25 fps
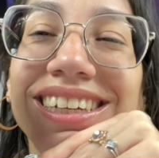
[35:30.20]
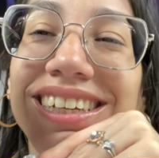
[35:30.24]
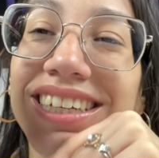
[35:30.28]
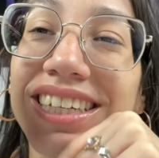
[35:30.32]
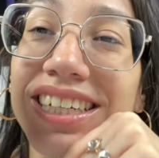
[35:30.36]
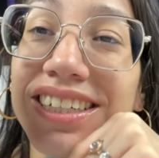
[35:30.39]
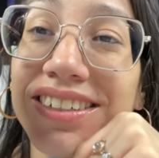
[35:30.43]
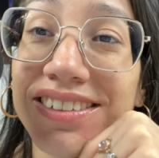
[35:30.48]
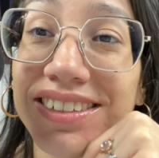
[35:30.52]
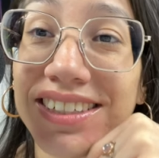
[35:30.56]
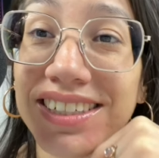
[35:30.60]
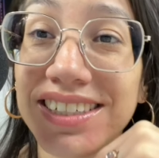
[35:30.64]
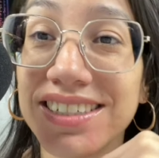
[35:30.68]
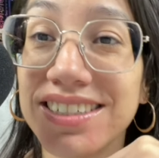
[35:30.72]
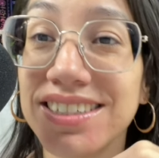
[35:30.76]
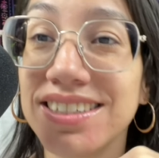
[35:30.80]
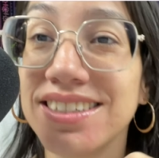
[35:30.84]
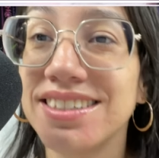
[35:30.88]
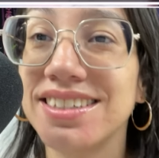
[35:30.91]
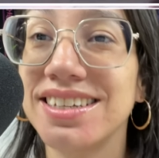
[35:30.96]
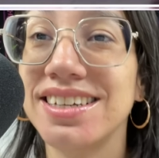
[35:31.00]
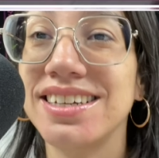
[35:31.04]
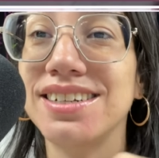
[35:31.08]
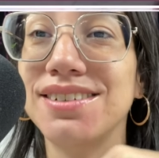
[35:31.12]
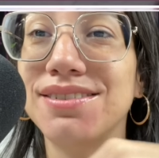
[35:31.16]
And I'm trying to
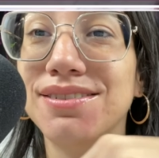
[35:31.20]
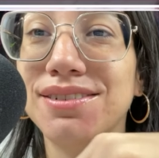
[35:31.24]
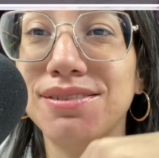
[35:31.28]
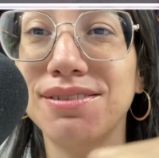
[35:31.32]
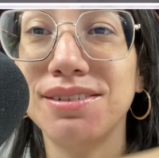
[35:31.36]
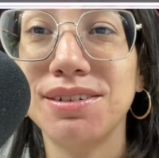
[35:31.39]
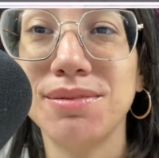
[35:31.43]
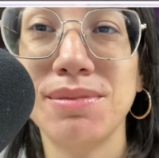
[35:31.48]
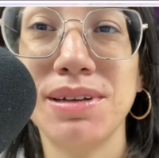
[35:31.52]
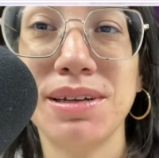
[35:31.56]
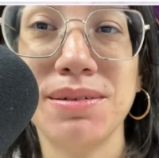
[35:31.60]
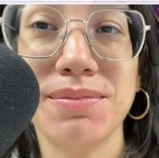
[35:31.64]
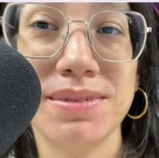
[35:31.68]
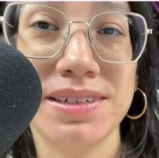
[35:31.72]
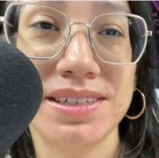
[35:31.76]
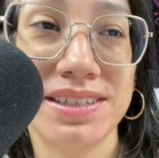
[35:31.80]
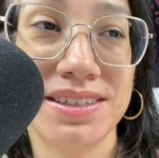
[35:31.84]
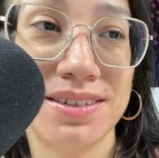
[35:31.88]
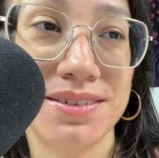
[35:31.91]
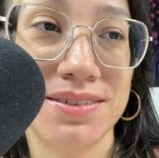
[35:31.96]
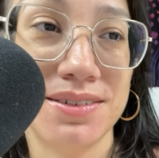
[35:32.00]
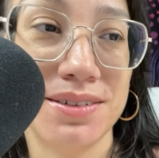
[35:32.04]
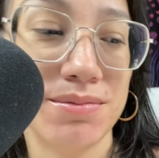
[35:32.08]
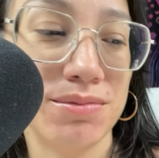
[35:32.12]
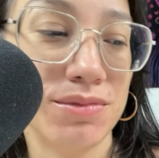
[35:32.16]
decide if I want to make
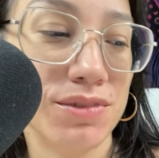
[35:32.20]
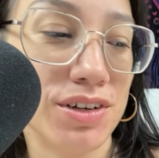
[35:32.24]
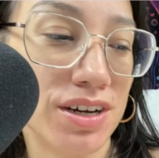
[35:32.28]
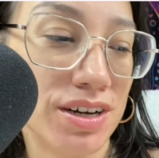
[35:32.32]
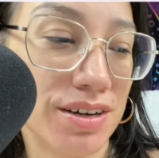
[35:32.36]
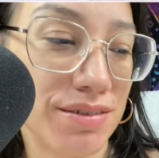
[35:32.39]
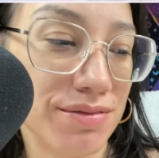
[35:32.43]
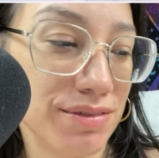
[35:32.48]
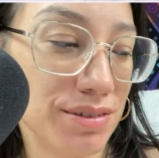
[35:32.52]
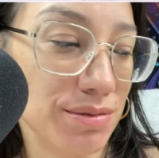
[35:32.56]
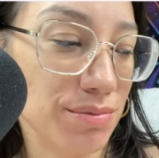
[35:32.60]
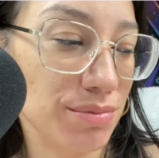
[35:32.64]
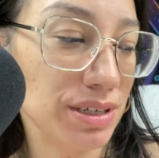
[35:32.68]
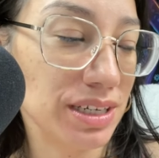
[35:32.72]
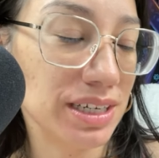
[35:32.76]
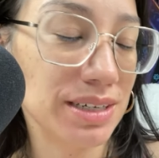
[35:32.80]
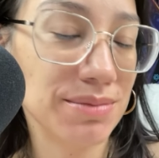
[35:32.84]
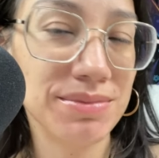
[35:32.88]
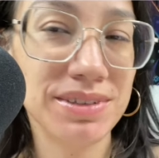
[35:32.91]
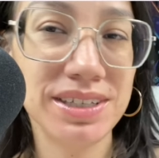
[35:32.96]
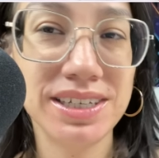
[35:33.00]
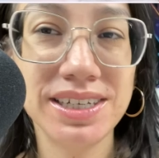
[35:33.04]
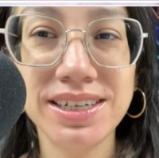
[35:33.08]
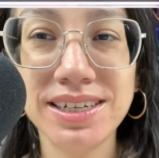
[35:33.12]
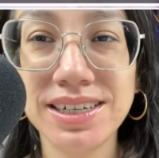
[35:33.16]
myself some coffee, but I'm
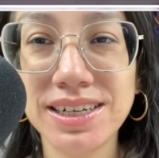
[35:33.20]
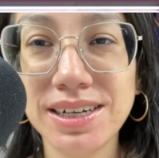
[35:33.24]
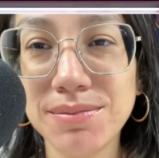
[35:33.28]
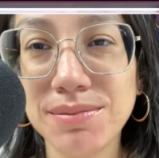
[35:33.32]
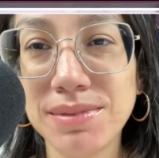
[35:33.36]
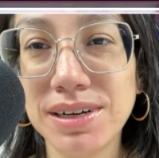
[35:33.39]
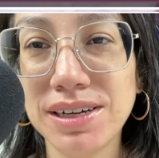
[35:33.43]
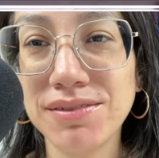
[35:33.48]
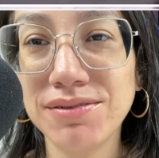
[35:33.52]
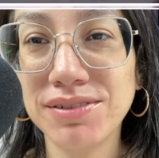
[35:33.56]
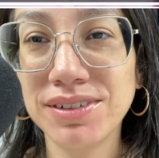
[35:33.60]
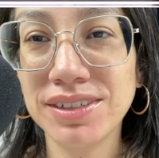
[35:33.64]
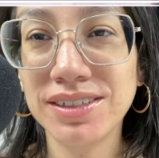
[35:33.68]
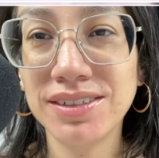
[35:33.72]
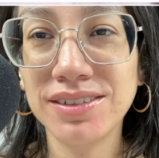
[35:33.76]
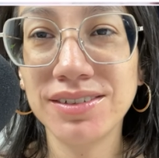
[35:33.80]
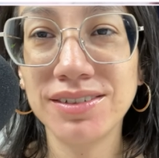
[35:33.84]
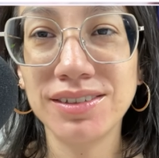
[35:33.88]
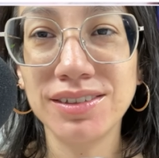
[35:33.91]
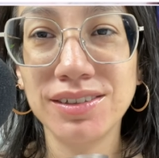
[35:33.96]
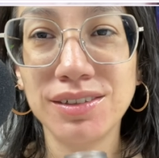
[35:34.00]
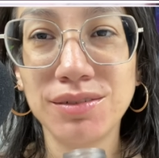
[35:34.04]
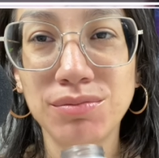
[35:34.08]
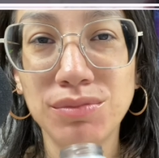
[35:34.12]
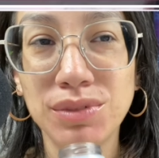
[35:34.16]
thinking I might want to do
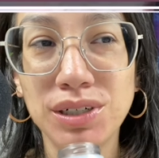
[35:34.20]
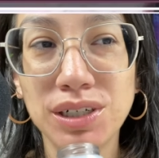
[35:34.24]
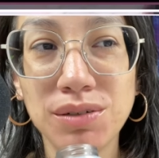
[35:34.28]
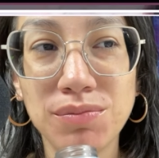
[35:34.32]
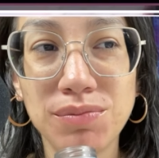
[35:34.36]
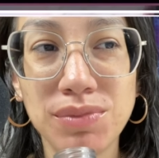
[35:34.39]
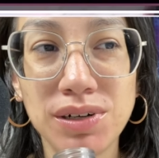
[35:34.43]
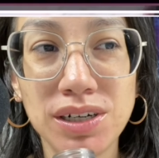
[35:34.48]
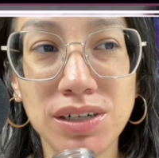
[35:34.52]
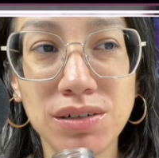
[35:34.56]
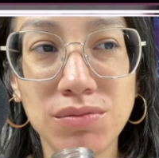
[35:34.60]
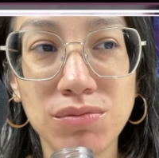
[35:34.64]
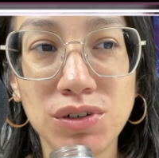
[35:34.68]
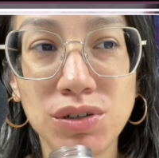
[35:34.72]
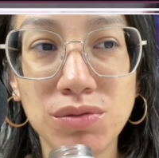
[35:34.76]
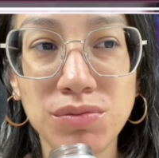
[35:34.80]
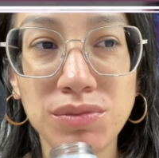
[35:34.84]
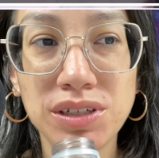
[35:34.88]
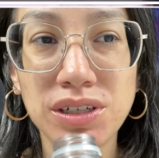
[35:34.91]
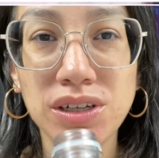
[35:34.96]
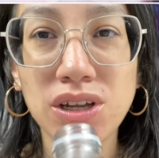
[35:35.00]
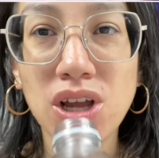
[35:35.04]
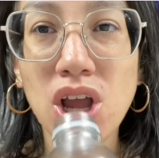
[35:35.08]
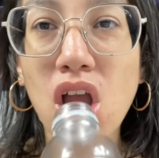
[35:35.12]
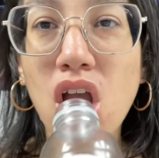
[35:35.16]
a little mukbang
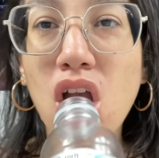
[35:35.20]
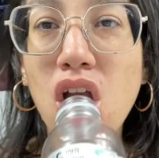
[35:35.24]
moment.